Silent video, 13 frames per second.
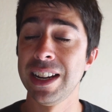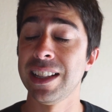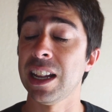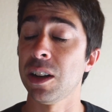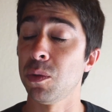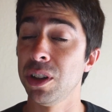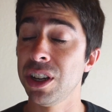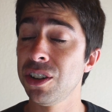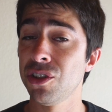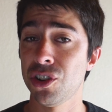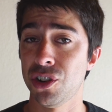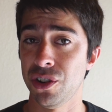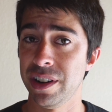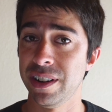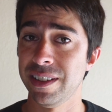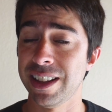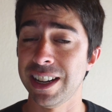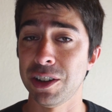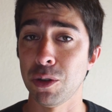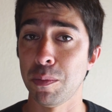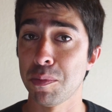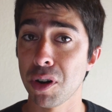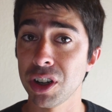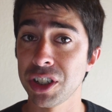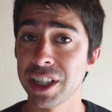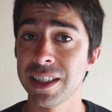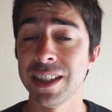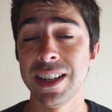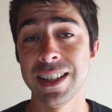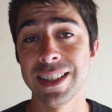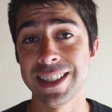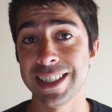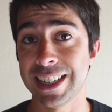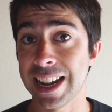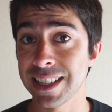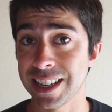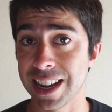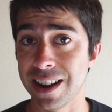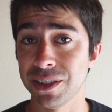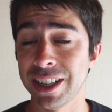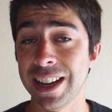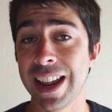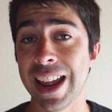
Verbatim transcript: that will ensure that your project stands out